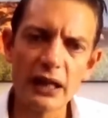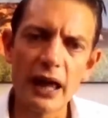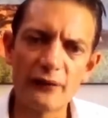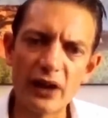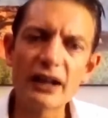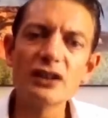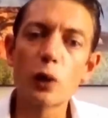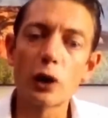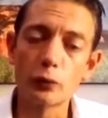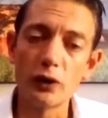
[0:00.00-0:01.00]
And that is
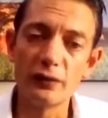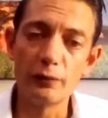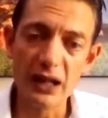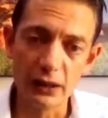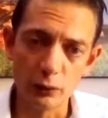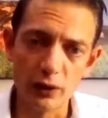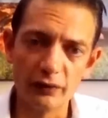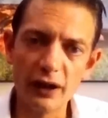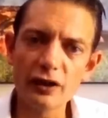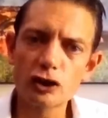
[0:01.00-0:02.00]
what we've been. We've
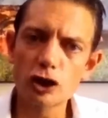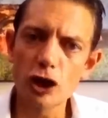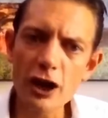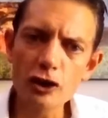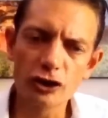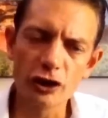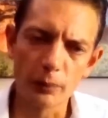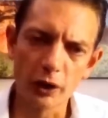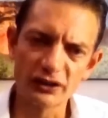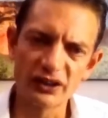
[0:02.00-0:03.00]
never changed our
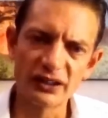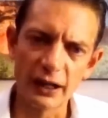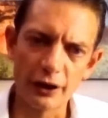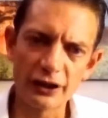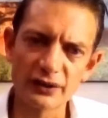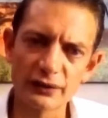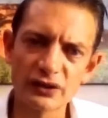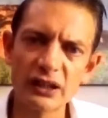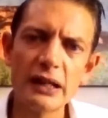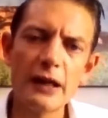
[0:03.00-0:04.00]
policy directives.